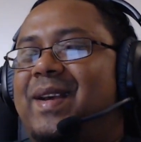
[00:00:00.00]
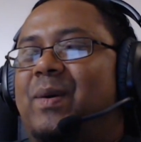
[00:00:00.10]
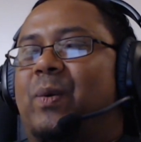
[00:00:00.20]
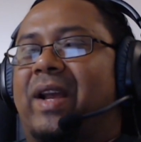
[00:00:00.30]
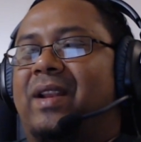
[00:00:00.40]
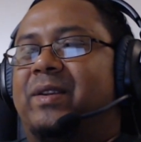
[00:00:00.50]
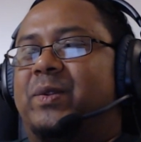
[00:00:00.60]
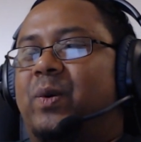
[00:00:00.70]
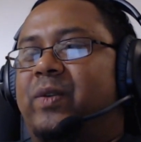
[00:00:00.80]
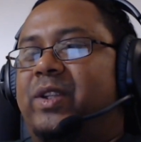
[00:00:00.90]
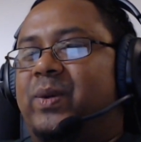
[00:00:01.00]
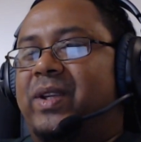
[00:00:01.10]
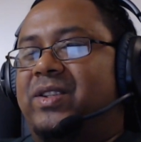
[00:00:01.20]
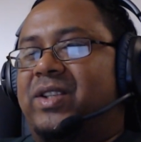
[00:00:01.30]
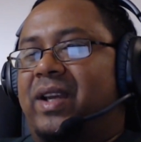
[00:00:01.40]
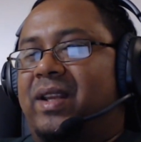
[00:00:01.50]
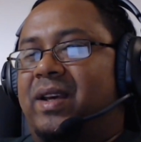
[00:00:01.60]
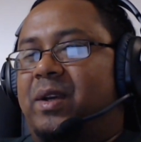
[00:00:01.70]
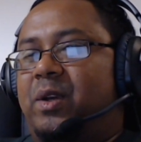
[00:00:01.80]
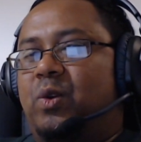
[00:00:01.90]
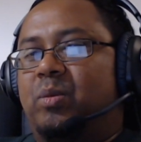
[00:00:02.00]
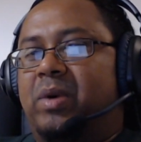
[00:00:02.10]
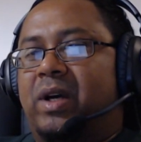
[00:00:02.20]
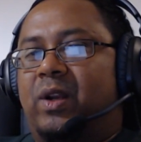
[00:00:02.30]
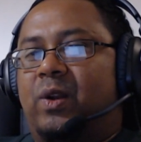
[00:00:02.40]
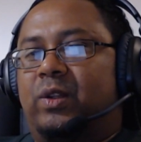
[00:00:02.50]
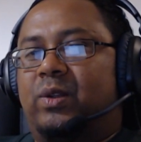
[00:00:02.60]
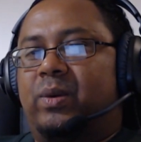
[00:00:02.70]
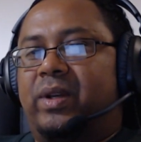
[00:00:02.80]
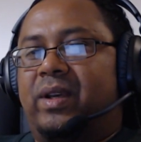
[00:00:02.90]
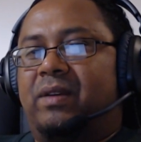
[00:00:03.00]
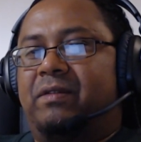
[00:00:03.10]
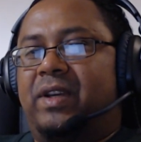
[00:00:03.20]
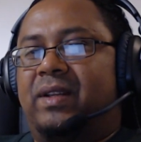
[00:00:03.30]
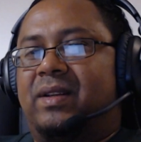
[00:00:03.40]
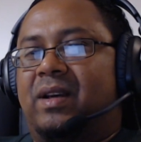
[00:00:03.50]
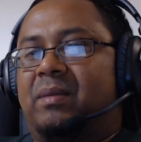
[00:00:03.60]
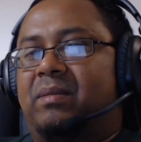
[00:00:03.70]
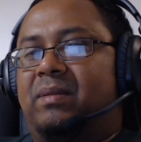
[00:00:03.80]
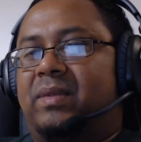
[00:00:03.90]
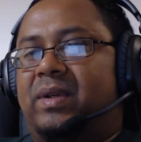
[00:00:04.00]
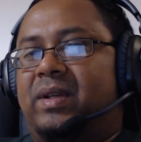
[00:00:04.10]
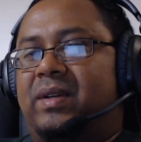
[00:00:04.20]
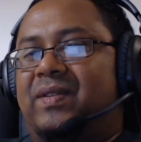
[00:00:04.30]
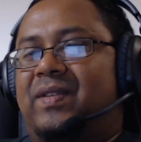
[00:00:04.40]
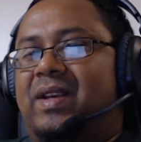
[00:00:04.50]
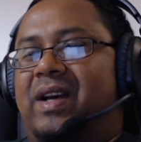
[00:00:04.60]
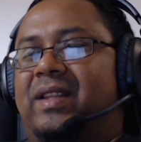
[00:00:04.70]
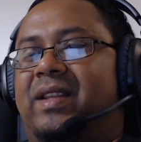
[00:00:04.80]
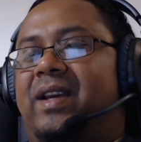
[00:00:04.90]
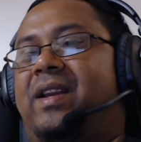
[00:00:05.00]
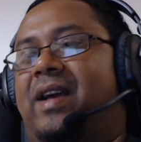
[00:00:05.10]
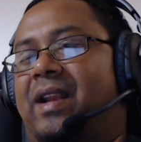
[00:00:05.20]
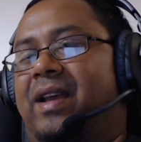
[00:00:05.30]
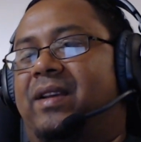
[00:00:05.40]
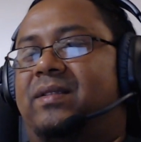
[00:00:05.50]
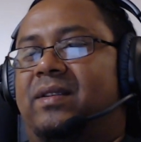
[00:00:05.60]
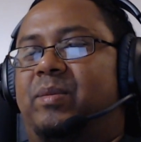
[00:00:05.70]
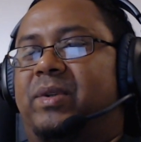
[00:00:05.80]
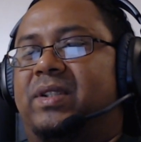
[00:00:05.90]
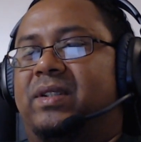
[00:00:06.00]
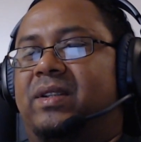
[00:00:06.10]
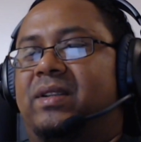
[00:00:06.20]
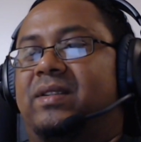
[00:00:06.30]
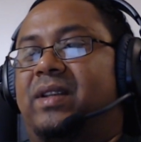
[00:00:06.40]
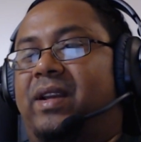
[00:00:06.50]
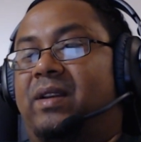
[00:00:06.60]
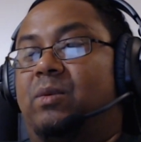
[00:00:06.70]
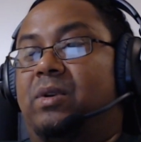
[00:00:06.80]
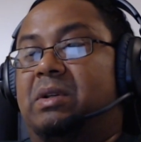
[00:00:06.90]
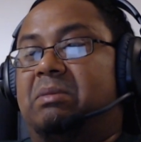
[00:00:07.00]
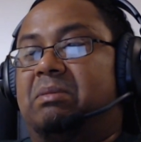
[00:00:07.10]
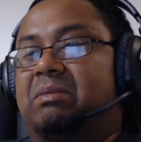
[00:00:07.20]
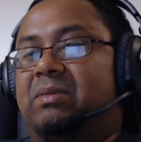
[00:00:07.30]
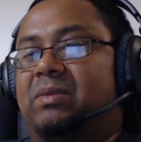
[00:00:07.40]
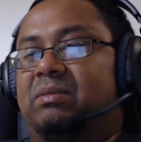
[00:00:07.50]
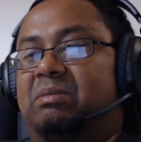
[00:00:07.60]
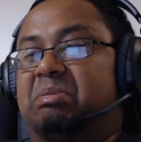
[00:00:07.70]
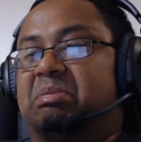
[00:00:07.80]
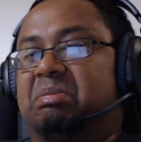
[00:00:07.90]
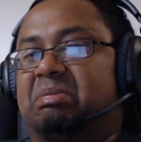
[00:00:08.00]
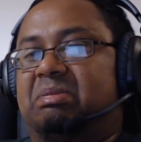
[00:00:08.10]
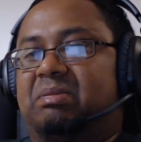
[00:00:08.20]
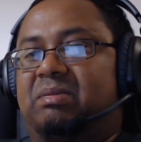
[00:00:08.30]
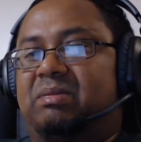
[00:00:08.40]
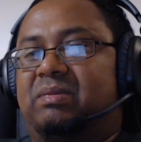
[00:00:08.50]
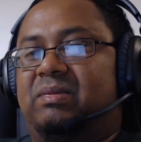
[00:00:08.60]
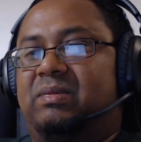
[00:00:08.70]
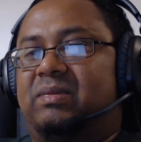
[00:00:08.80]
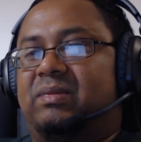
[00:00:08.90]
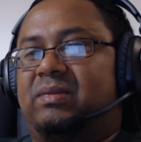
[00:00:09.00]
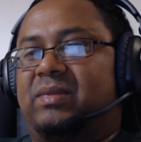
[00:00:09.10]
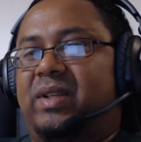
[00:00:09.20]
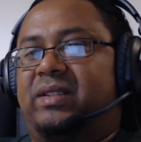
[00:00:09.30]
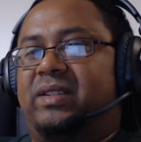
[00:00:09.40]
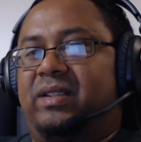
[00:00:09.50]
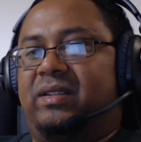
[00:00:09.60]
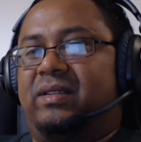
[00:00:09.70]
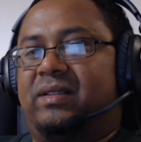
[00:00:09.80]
While the Soviet Union, China, Cuba, North Korea, Vietnam, and their allies represented the second world. Hmm. I see.